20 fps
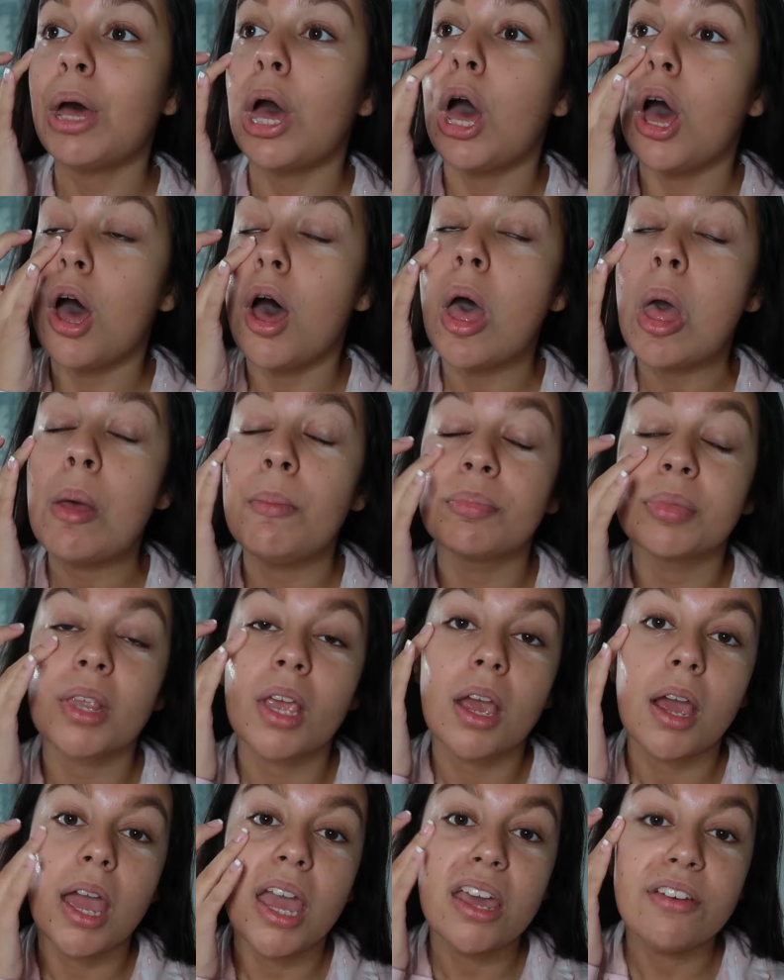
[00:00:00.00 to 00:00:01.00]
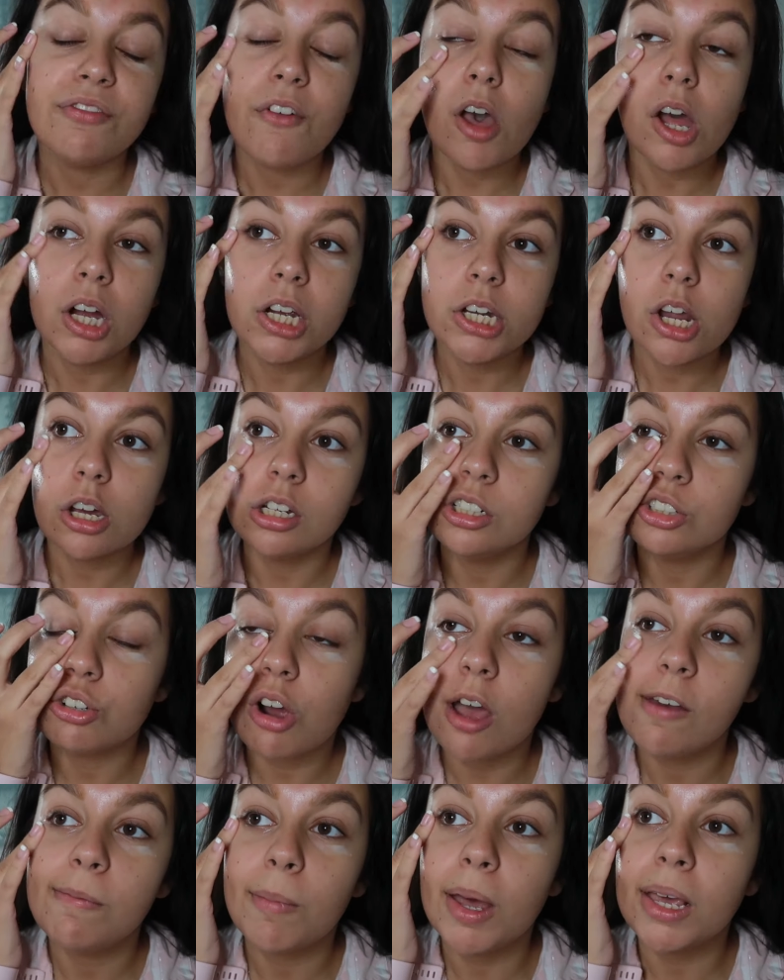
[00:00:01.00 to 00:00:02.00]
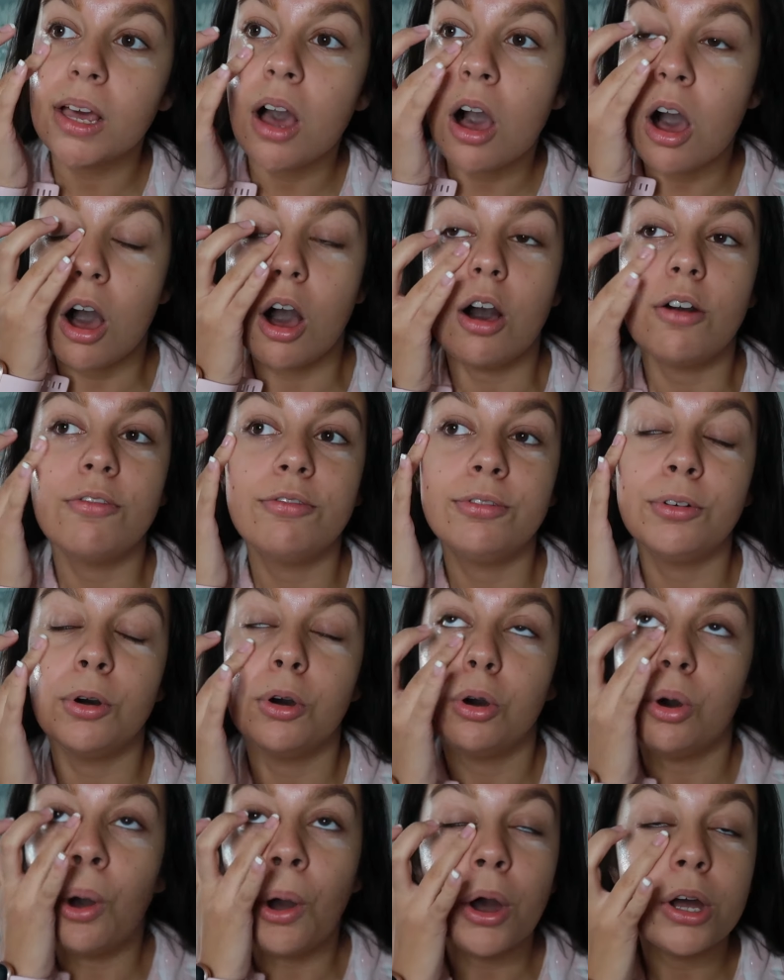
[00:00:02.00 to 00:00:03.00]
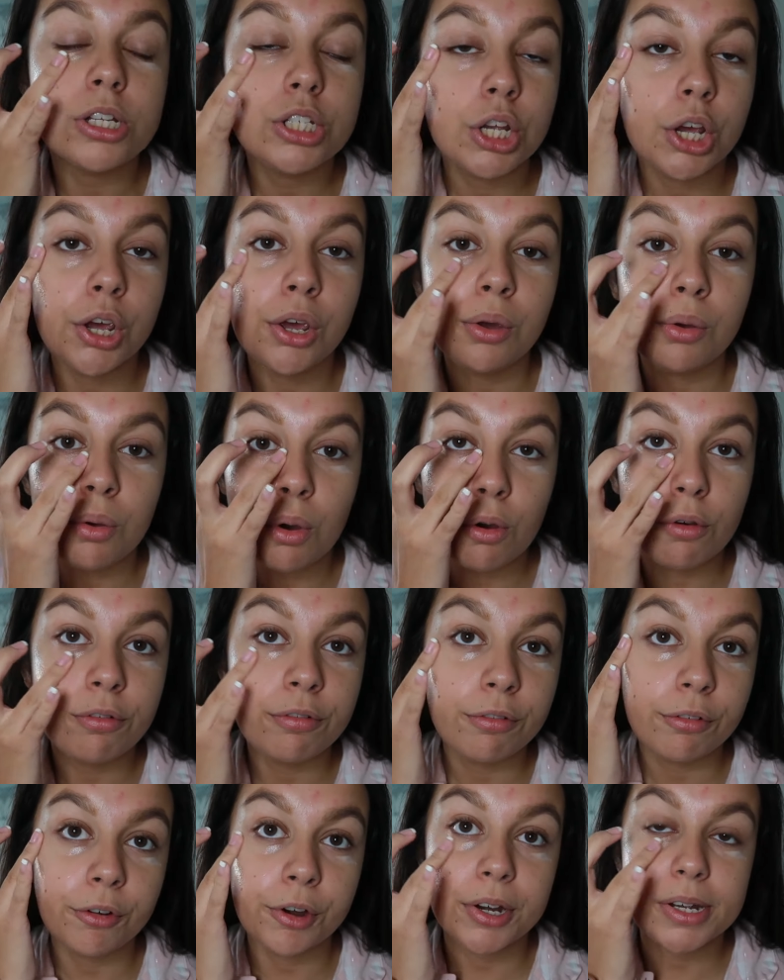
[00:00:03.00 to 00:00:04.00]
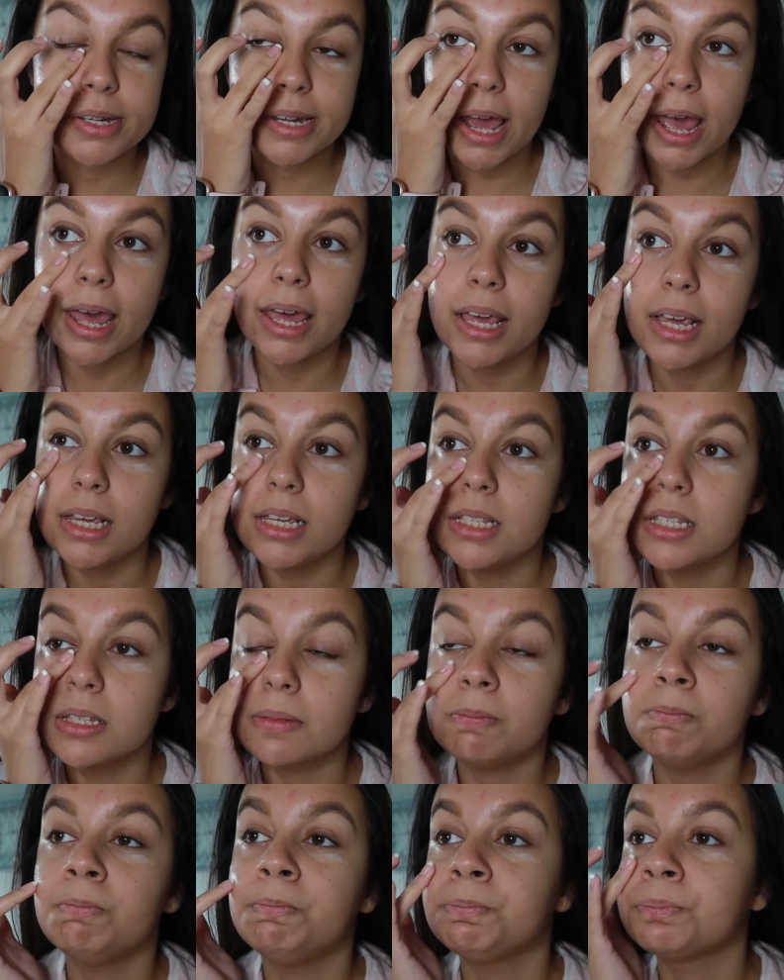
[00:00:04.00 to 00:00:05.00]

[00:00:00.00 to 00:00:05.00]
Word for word: but um, if I don't drive my car for two or three days,